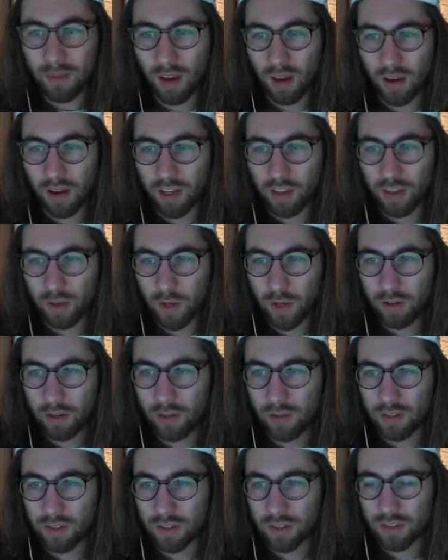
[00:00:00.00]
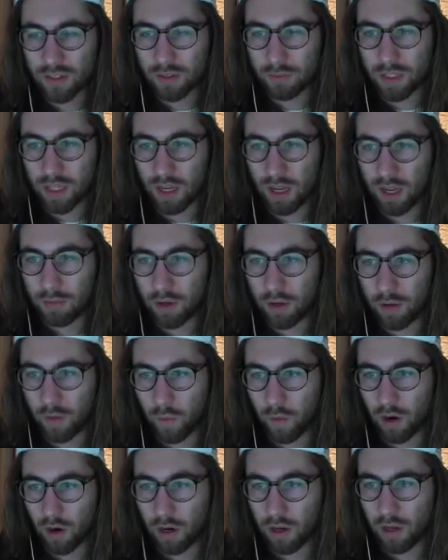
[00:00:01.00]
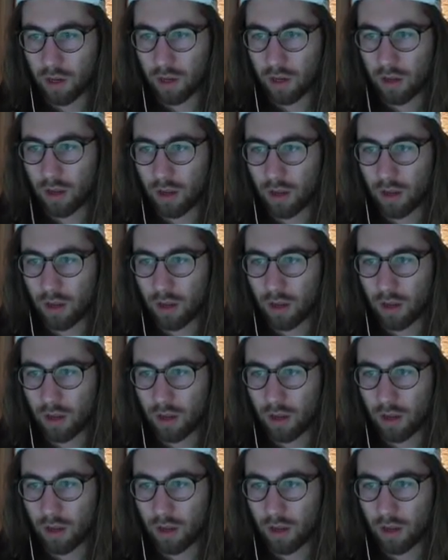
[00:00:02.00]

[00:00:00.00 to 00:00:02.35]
Either way, you lose some time at work,